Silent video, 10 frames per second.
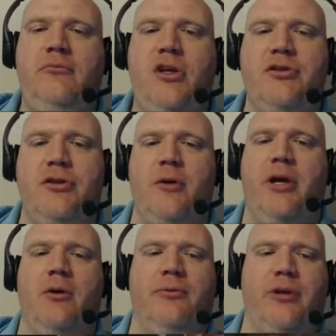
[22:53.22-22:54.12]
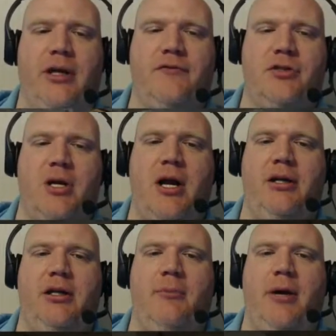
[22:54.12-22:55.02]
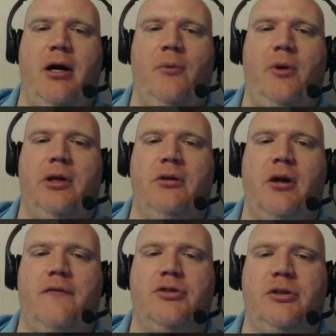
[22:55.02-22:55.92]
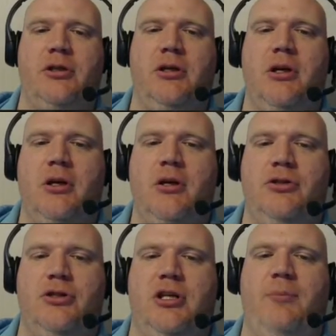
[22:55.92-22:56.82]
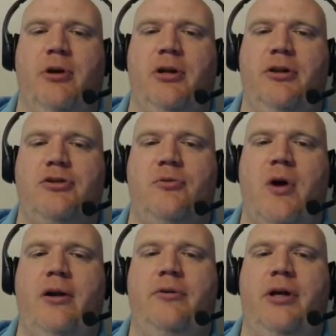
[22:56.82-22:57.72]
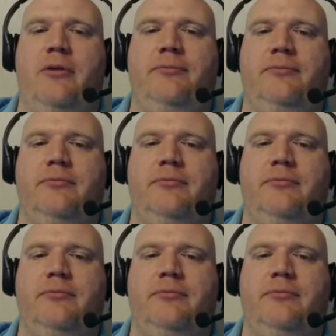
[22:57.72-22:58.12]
So there we go. That gives us an idea about, and we can obviously just keep running this right on down.